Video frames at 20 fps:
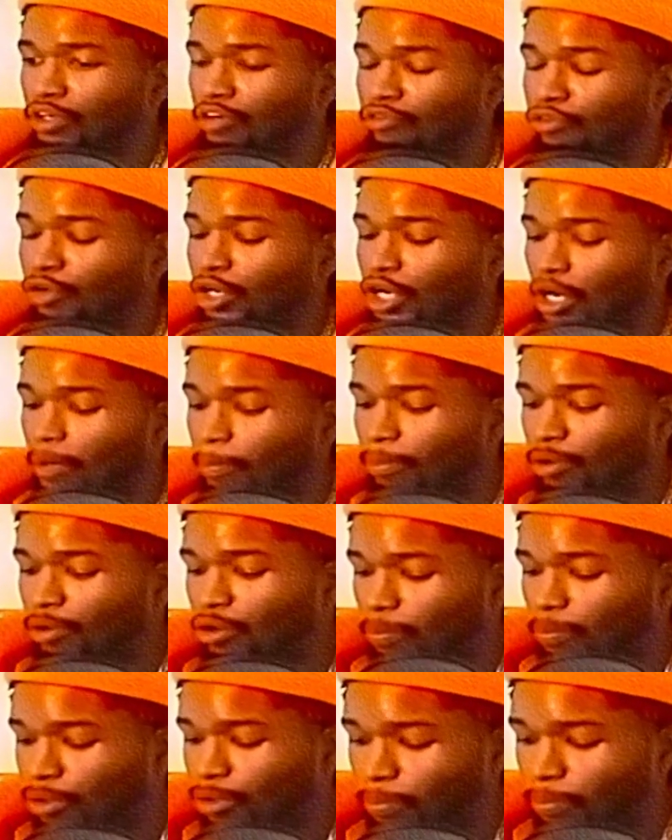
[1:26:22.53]
for her. Boom,
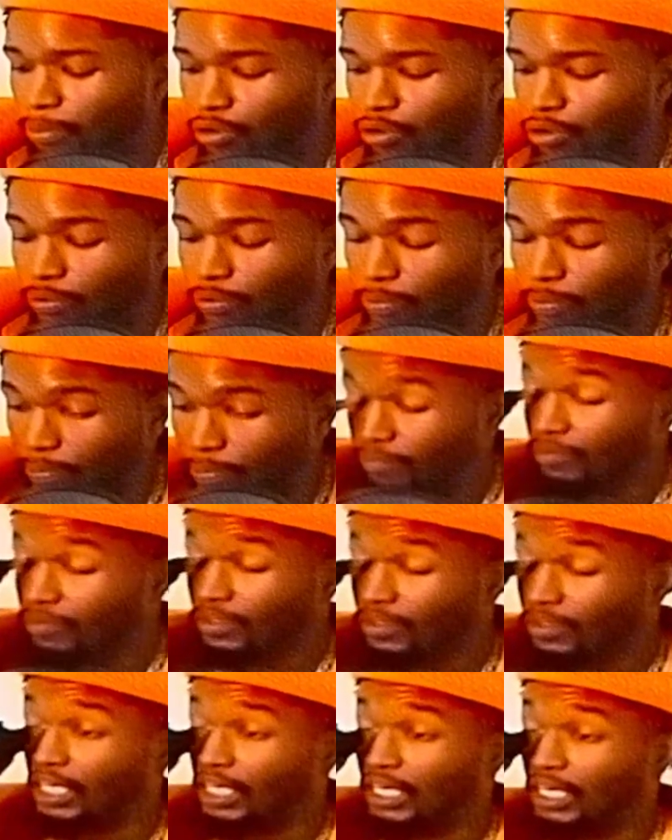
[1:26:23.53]
boom, boom.
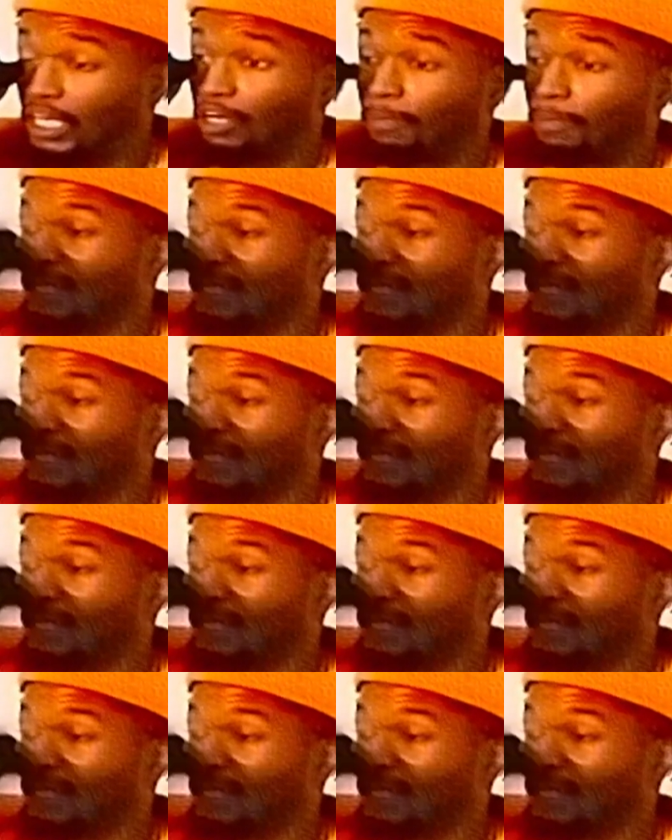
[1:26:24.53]
And they gonna make